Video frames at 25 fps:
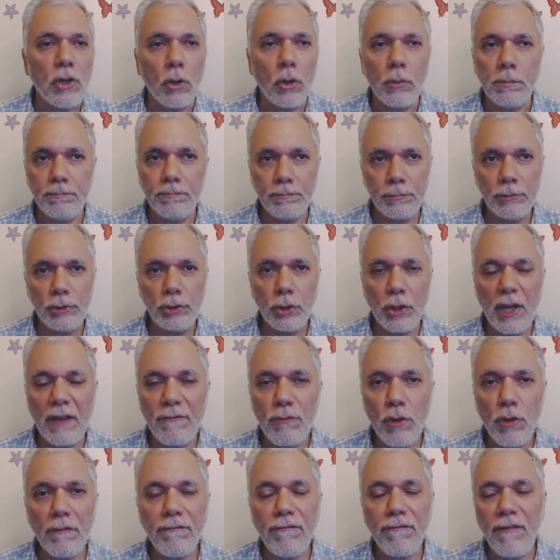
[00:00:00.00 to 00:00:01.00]
So to
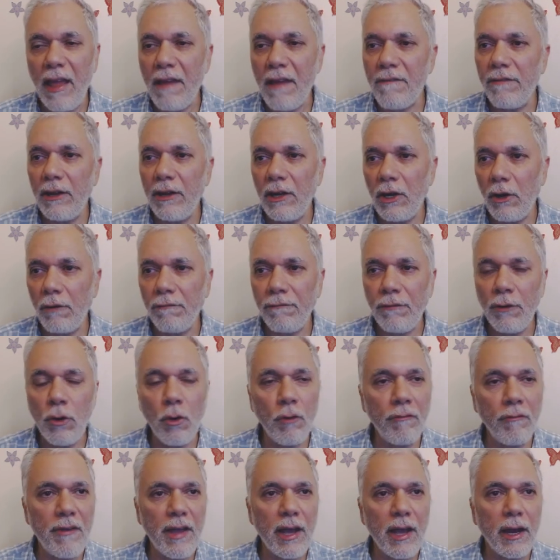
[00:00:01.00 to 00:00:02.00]
give you a flavor of
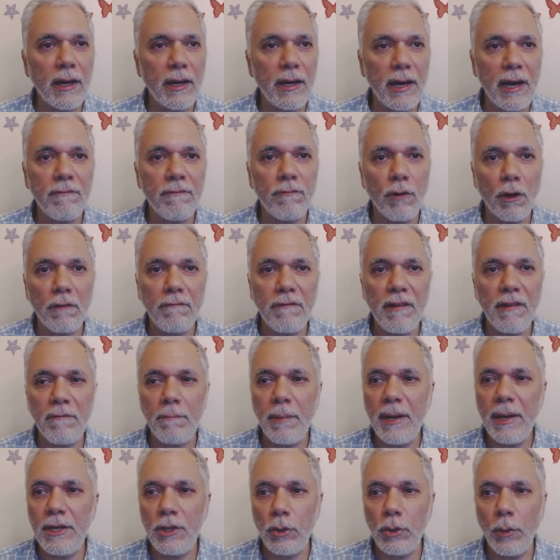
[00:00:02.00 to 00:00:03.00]
who we are and what we
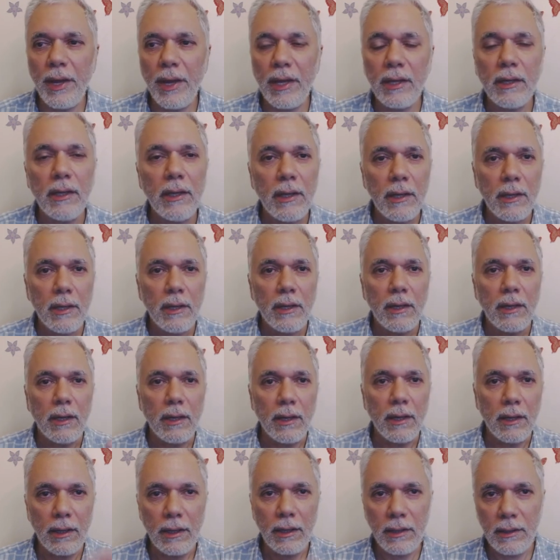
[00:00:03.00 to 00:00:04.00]
have been doing,
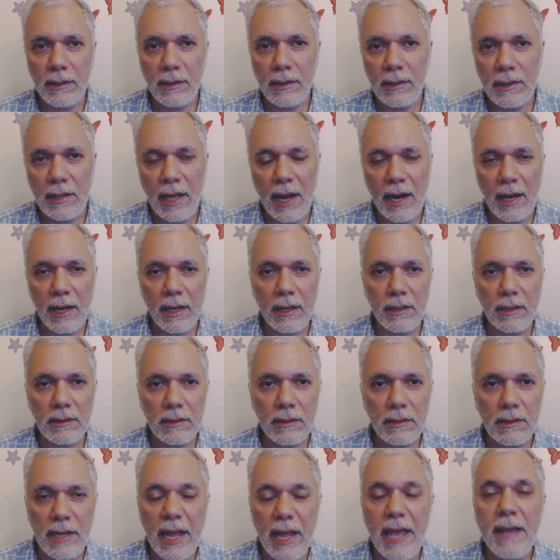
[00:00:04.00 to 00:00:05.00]
uh, there
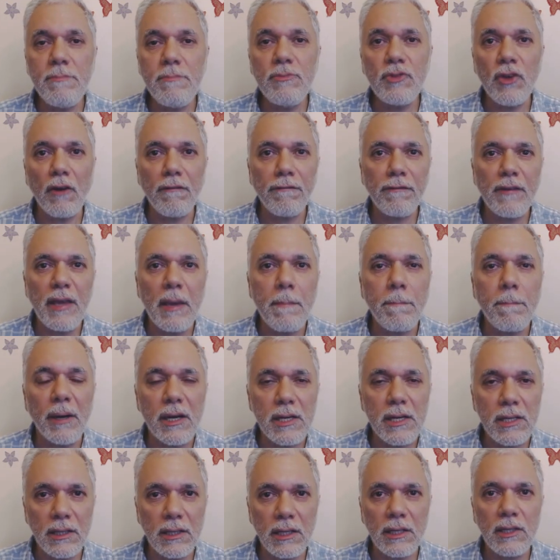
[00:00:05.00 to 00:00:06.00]
are names of key
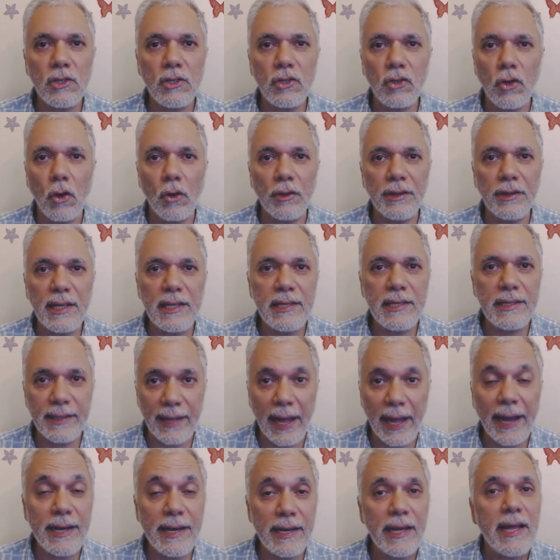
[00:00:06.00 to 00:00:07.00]
persons on this
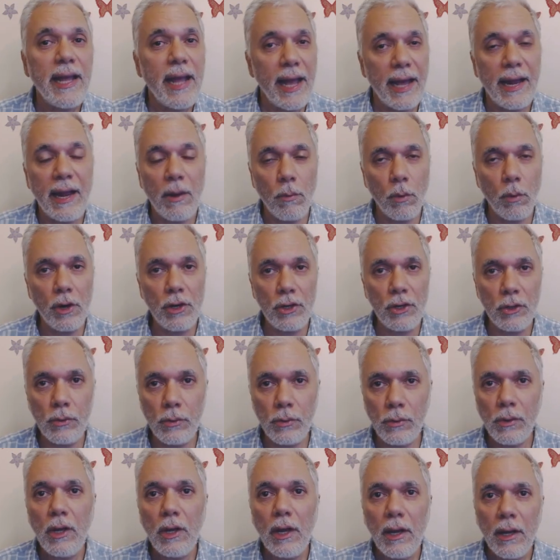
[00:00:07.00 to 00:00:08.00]
slide and I want
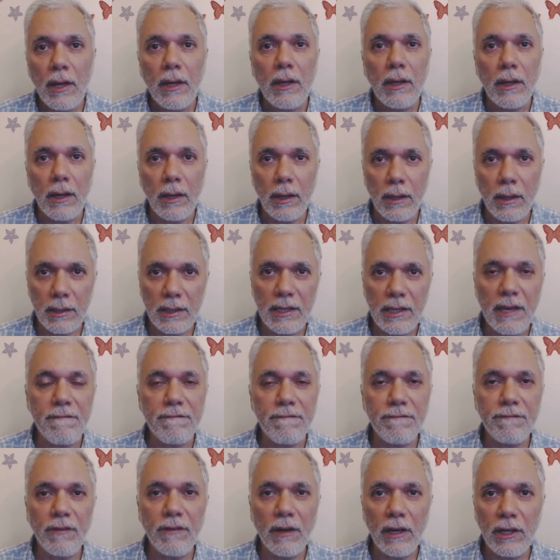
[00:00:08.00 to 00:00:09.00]
to uh,
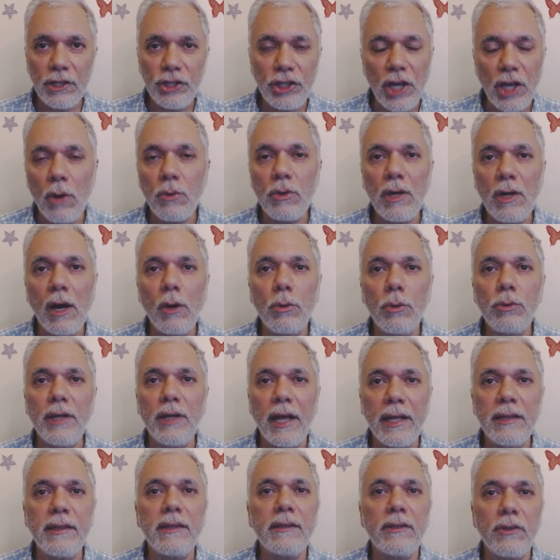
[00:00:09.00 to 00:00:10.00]
give a shout
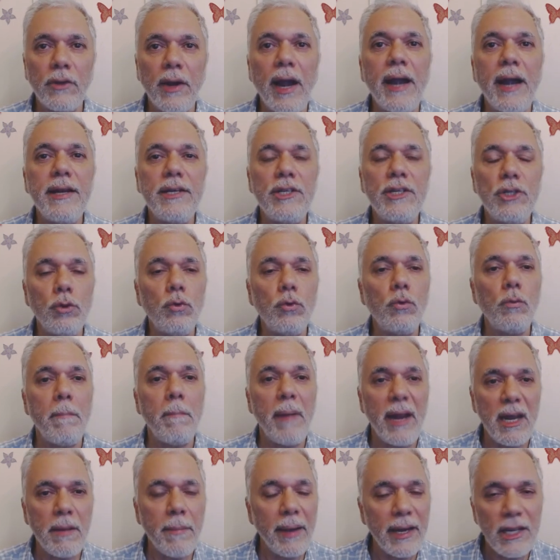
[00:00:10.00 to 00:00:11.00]
out and credit to
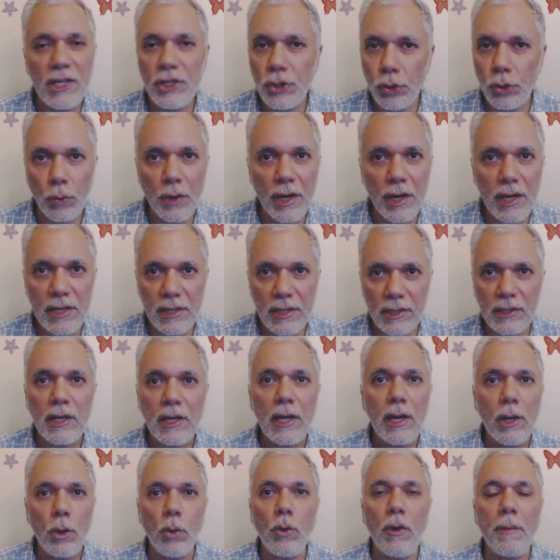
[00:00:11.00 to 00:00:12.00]
many, many
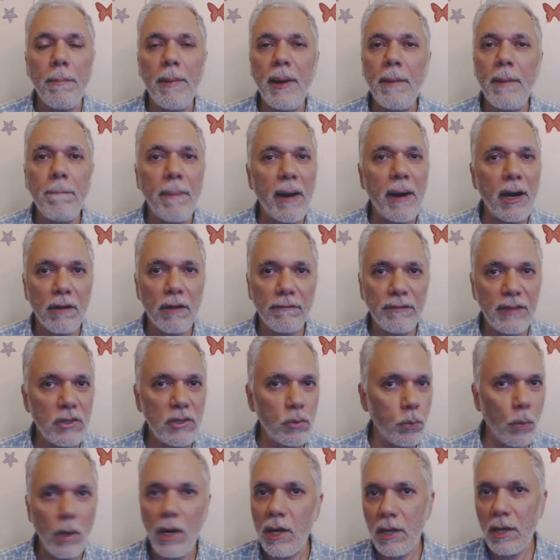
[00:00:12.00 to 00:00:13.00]
students who have been part of
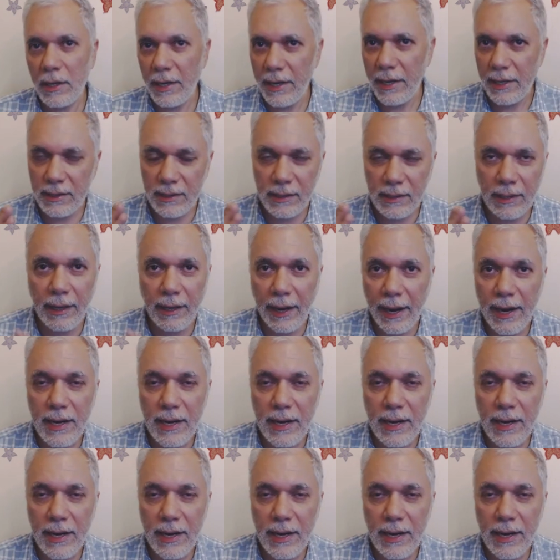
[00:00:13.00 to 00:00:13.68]
this work. It's